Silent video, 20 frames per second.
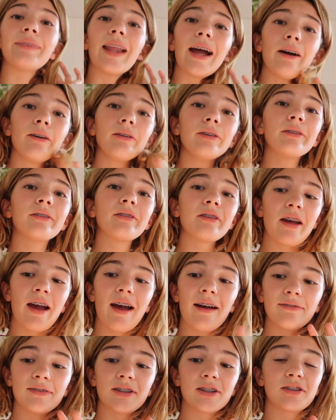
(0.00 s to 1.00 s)
Now you're gonna
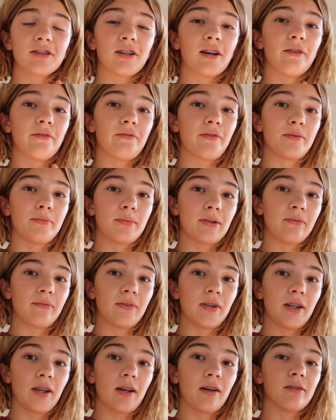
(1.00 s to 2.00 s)
have to start filming
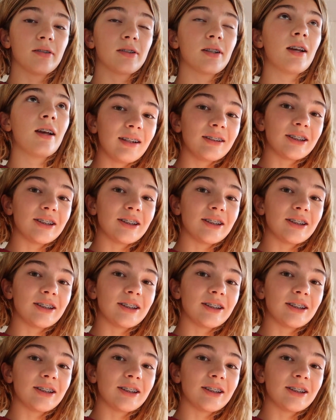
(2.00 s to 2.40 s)
videos.